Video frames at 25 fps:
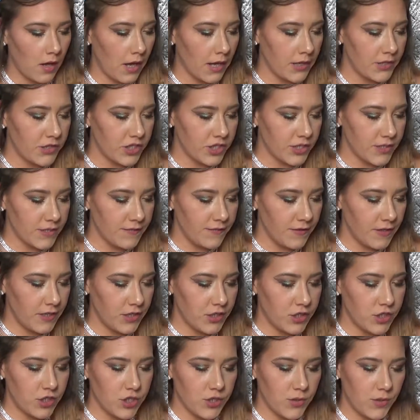just
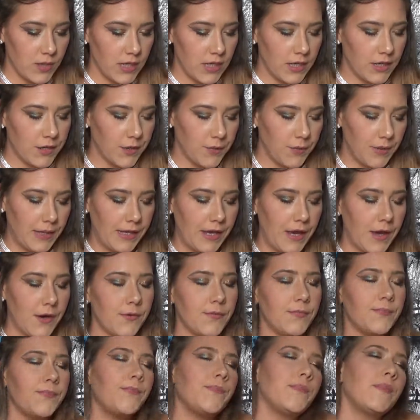finished doing, here we go,
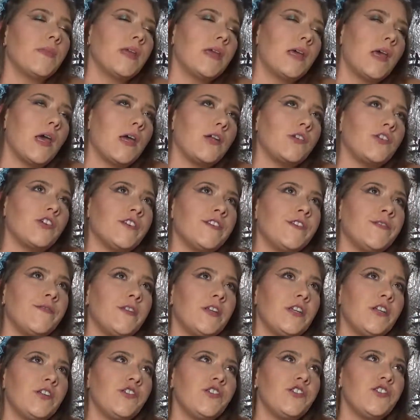just
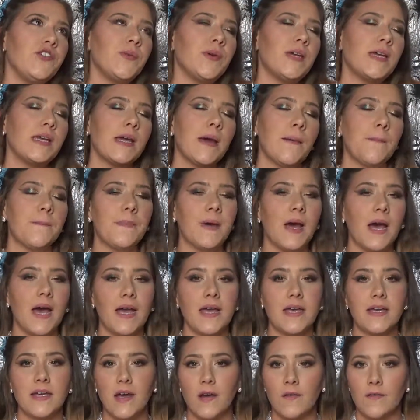finished doing
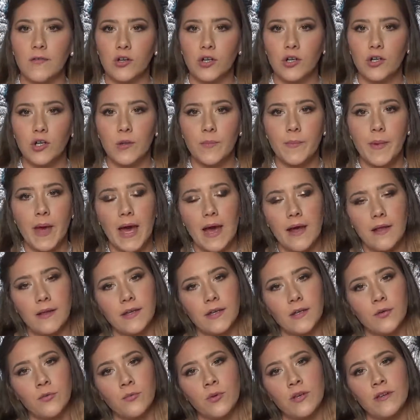my CoverGirl
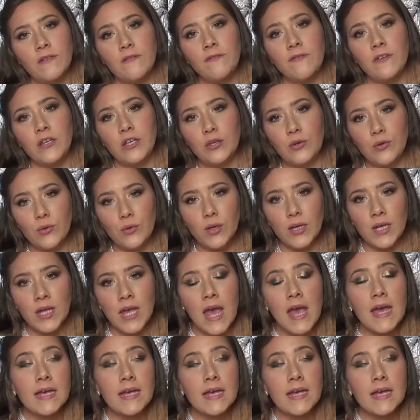palette review,